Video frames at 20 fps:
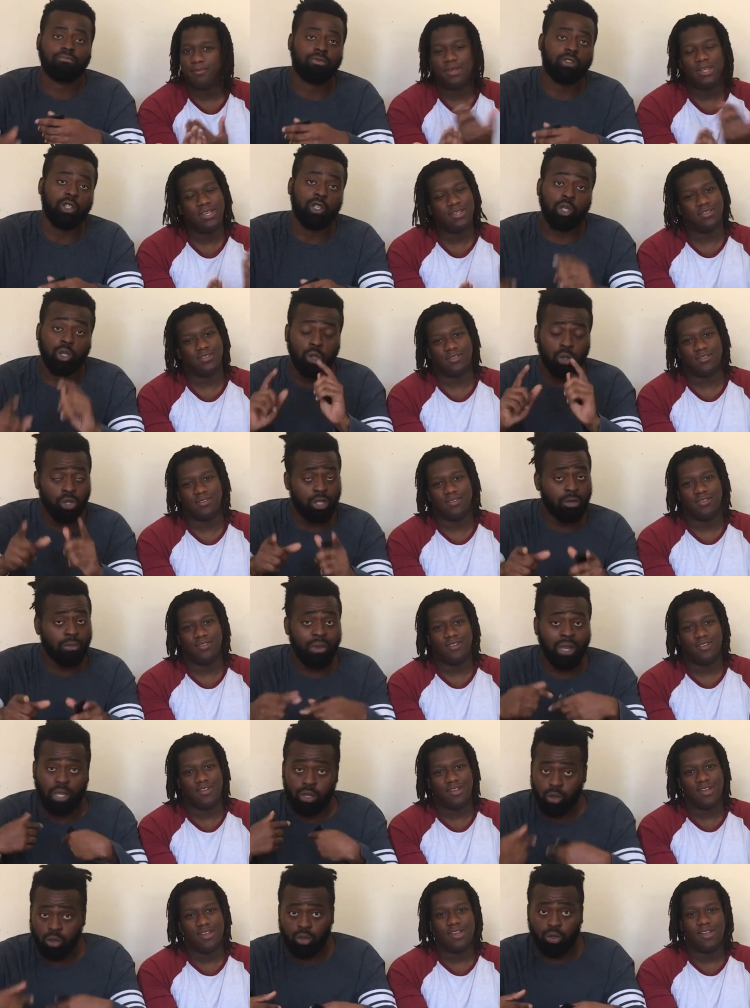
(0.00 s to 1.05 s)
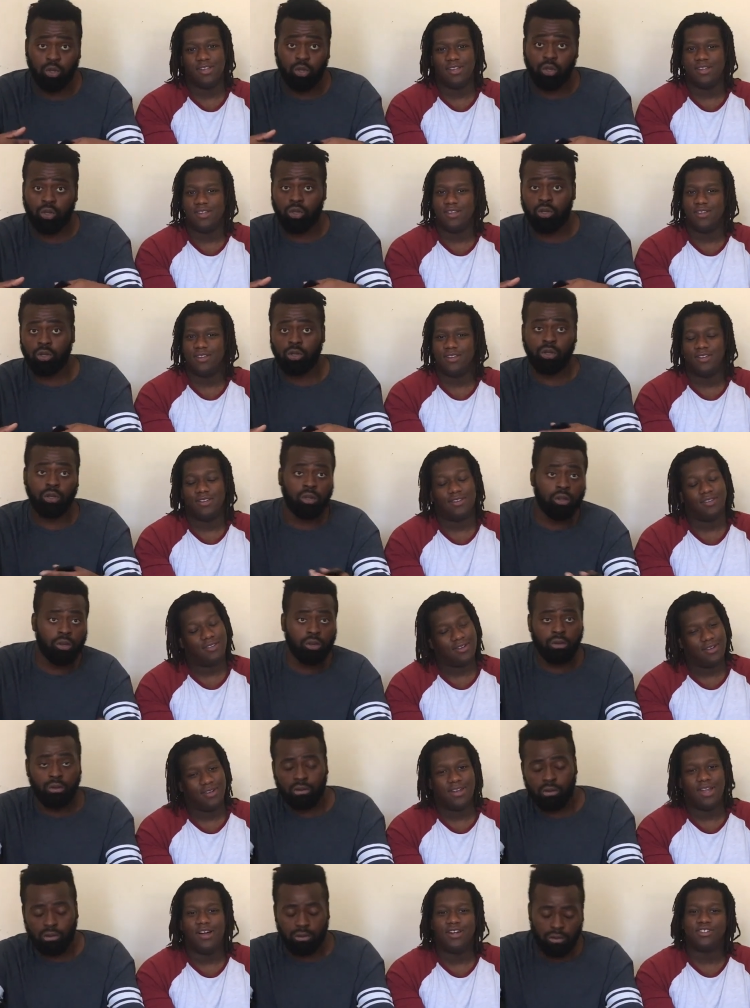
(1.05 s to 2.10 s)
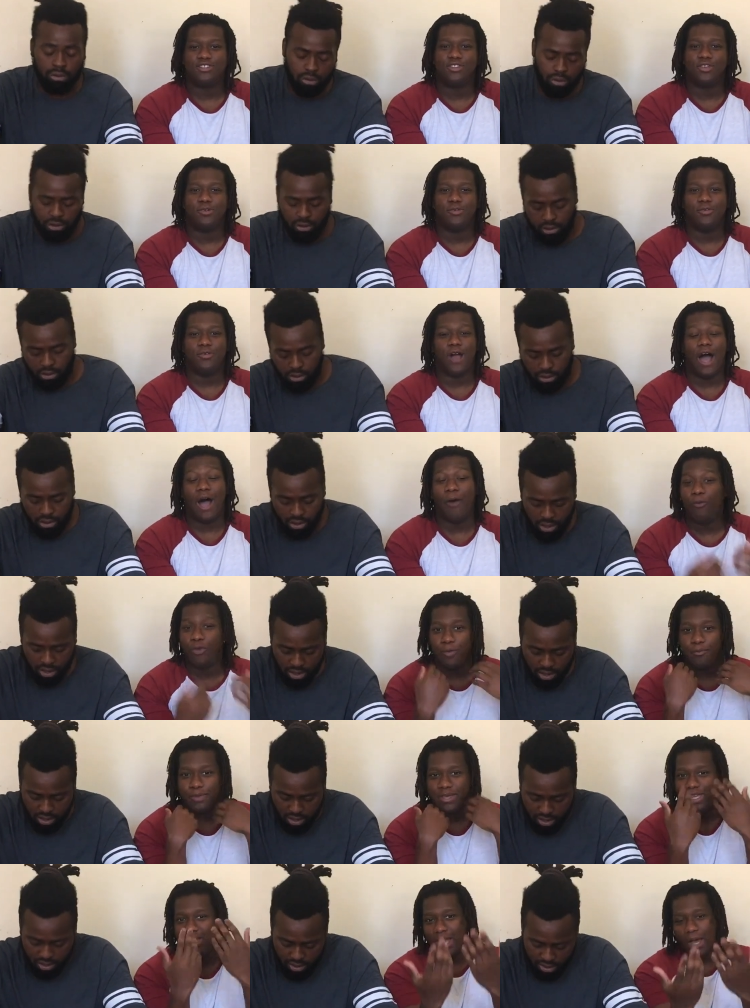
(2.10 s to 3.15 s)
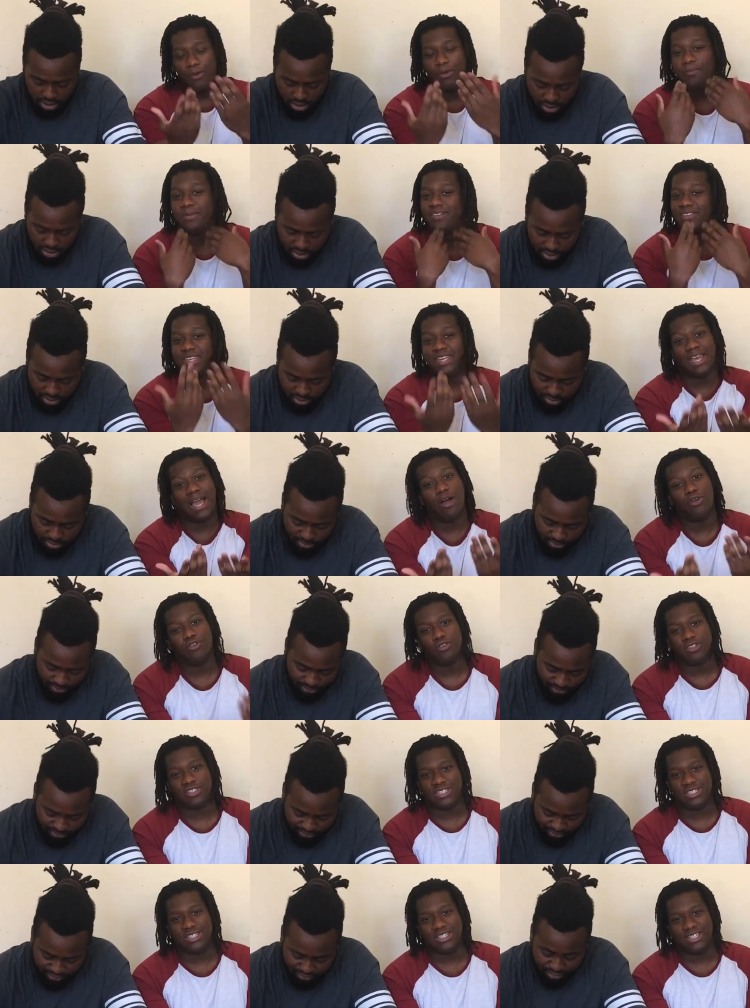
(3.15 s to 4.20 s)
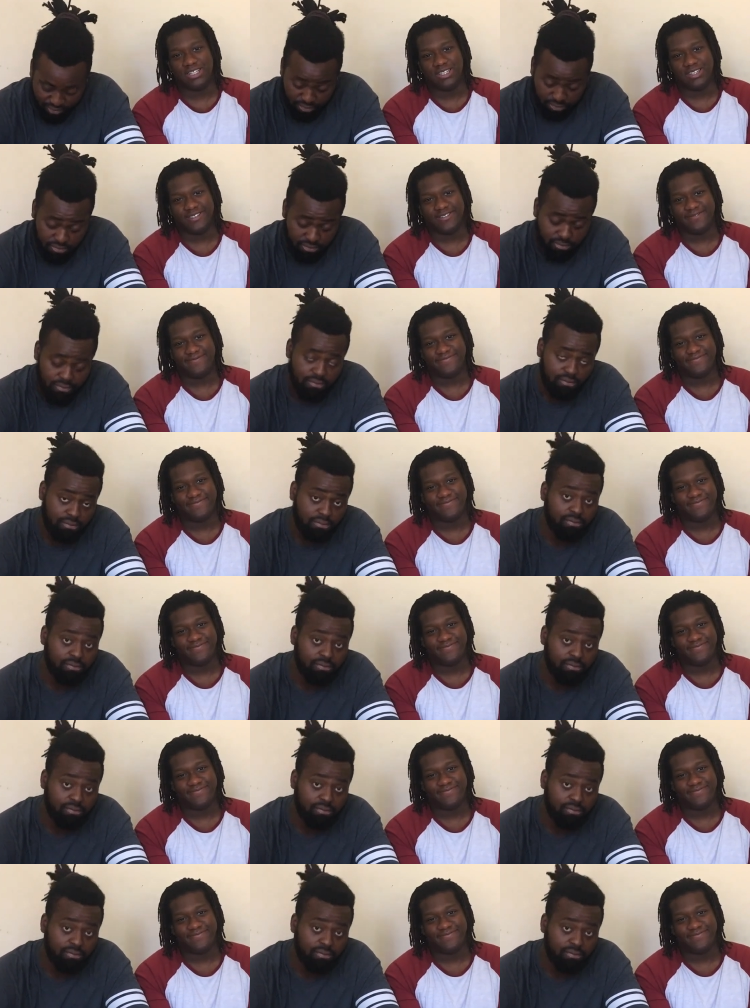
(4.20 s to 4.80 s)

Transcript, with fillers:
Speaker 1: Please. You talk to me, I talk to you. you know. Let us know. I wanna be I wanna be seeing how you're seeing it.